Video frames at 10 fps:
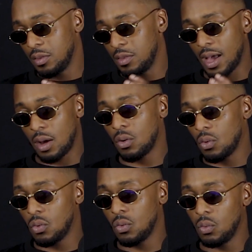that
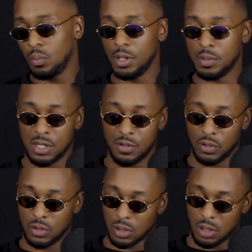whole BBC
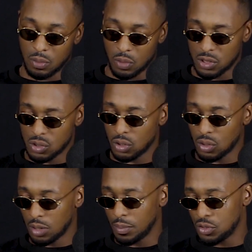3 well, it's not a
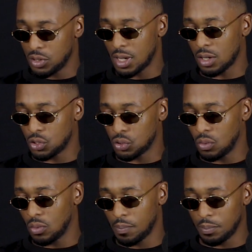documentary, it's like a
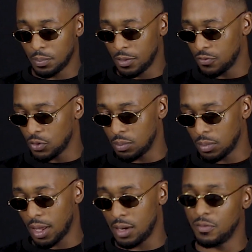short film
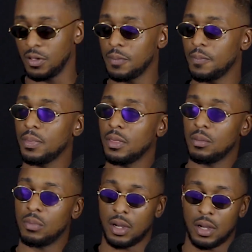kind of thing.
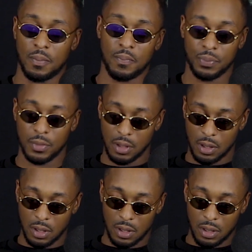But
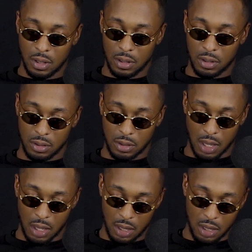
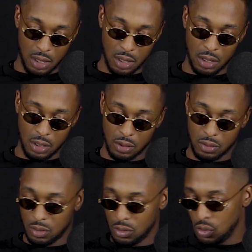they
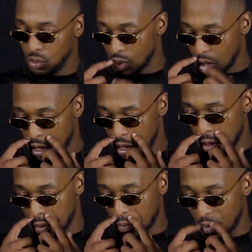used
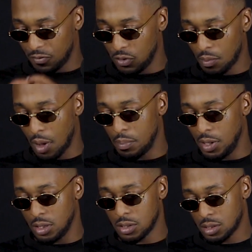a few of my
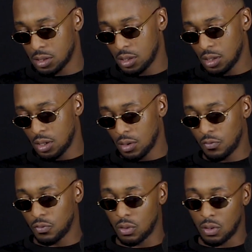beats
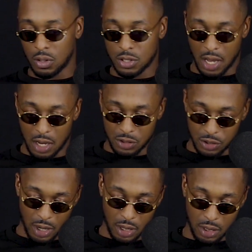for
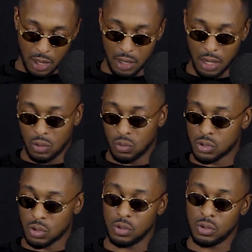soundtrack, and they
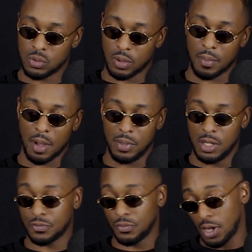also used one of my
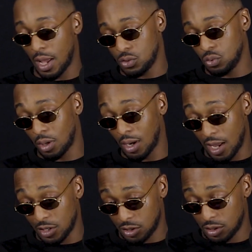beats for the actual
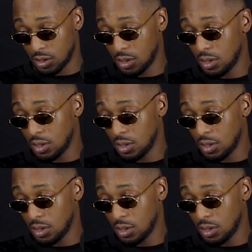clash.